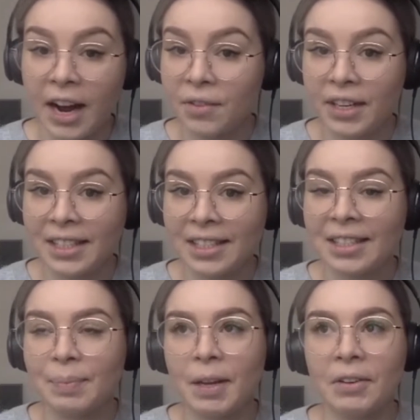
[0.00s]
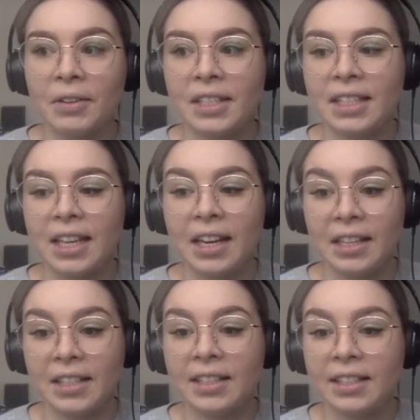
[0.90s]
reasons because it
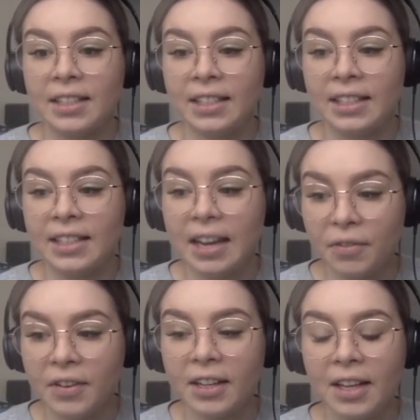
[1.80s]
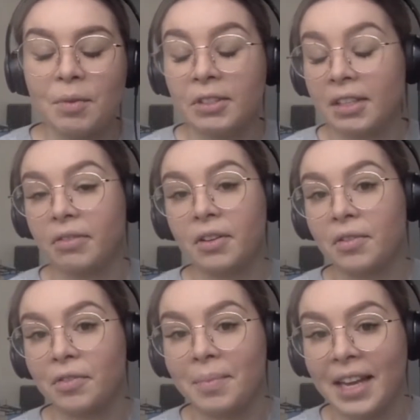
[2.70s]
is definitely more
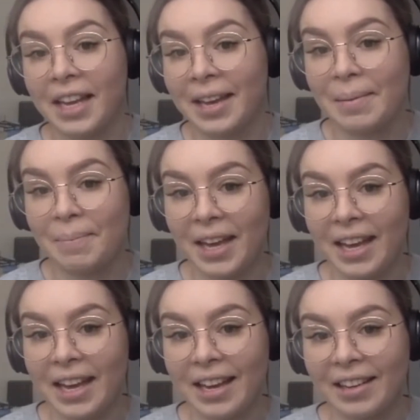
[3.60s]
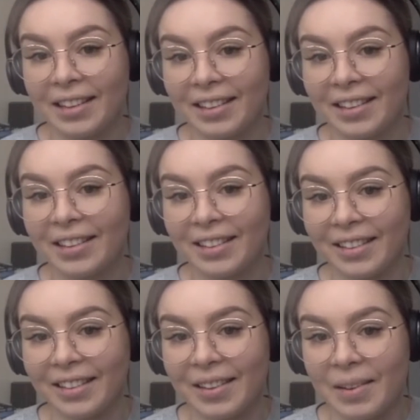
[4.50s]
difficult for me here being
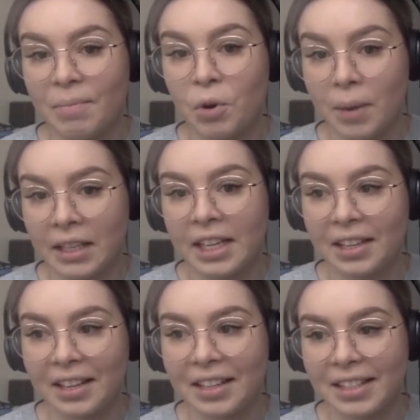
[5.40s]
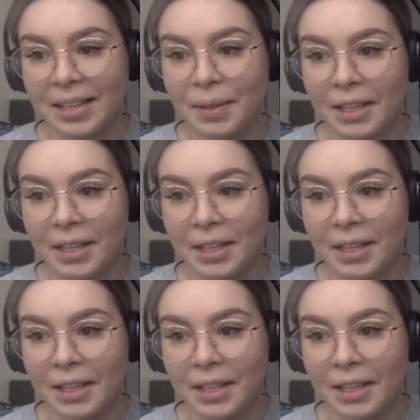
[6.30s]
more muscular than some of these